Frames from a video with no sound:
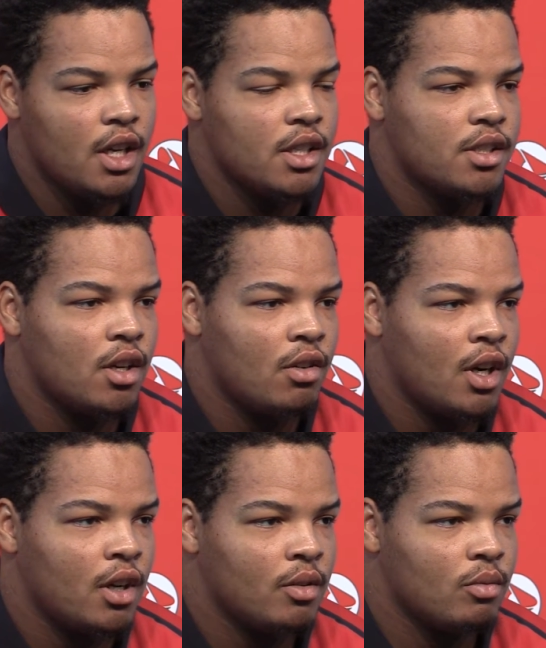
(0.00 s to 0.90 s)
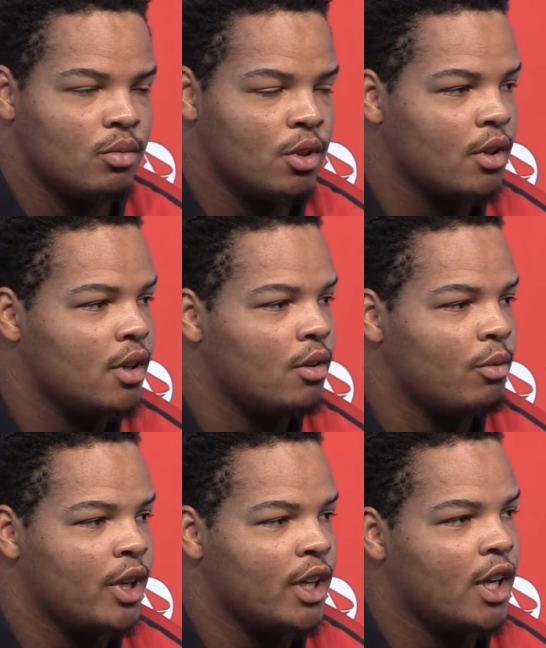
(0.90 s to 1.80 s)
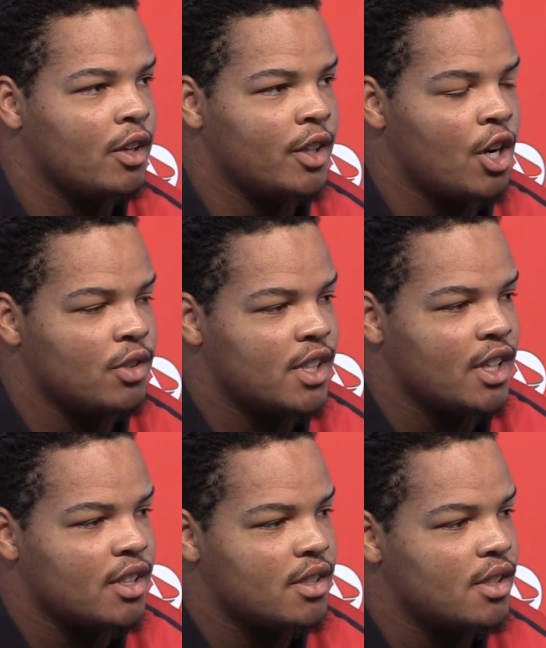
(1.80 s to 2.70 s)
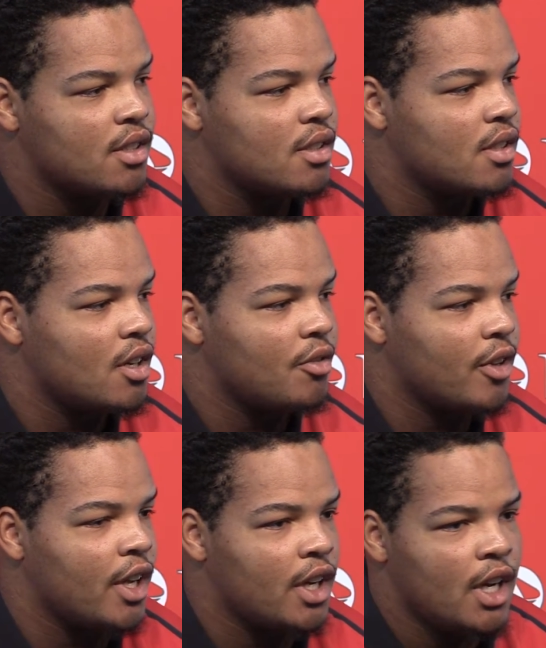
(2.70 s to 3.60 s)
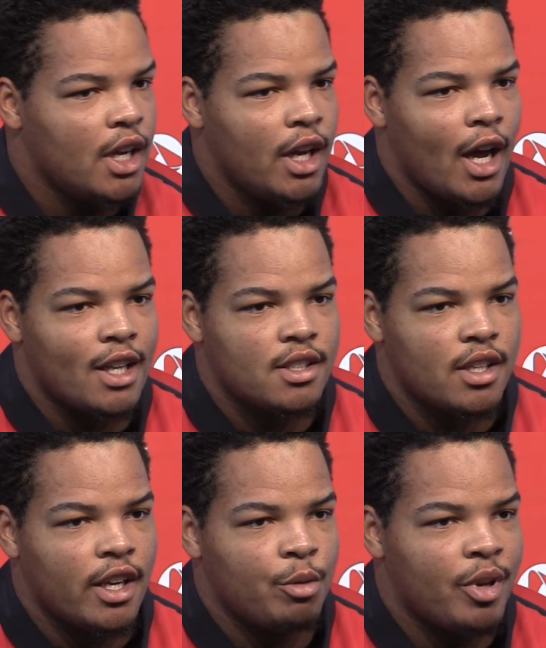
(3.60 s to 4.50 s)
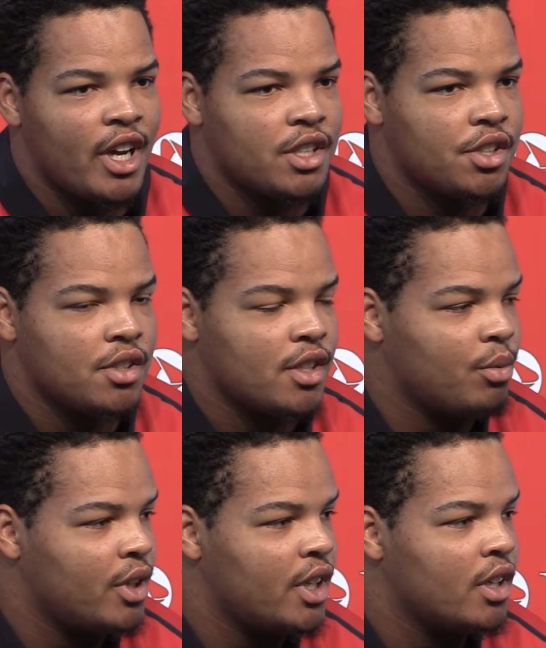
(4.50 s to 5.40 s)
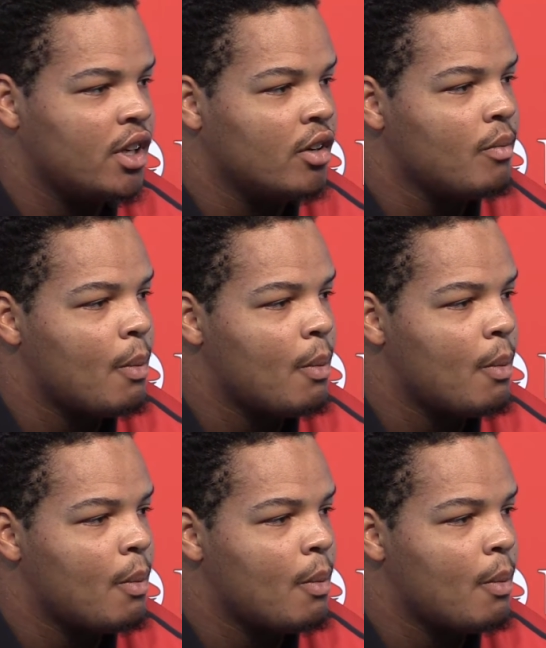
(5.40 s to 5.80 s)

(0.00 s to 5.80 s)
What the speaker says: So we know tendencies and stuff that I'd say in past years that we didn't know.